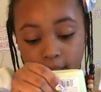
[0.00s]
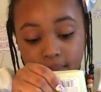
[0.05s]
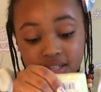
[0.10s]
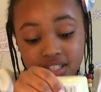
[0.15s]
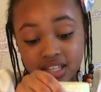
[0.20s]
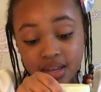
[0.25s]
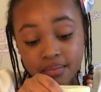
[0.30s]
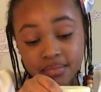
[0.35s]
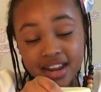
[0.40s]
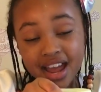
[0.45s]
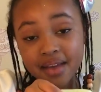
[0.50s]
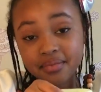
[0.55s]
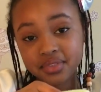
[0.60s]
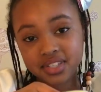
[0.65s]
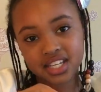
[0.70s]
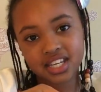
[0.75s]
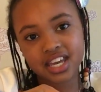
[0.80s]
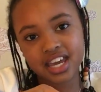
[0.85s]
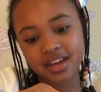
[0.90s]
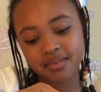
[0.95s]
but sometimes he
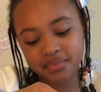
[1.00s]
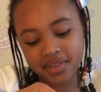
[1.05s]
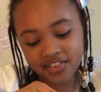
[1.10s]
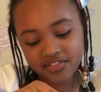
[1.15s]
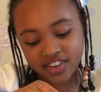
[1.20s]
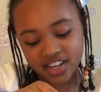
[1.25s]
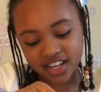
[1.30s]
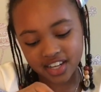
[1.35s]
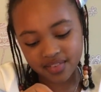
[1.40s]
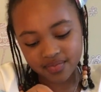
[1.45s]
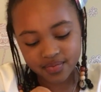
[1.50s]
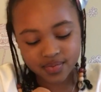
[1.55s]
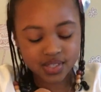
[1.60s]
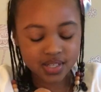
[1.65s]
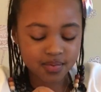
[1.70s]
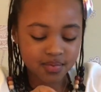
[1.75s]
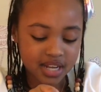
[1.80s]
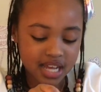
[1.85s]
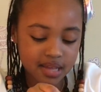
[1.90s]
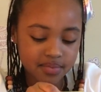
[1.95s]
can be funny.
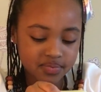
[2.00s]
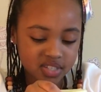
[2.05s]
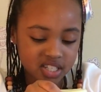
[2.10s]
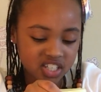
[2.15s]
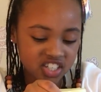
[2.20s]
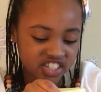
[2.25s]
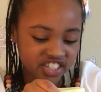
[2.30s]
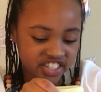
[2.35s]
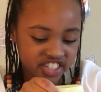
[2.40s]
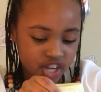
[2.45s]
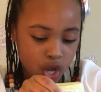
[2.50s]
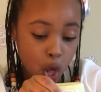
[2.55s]
Sometimes he just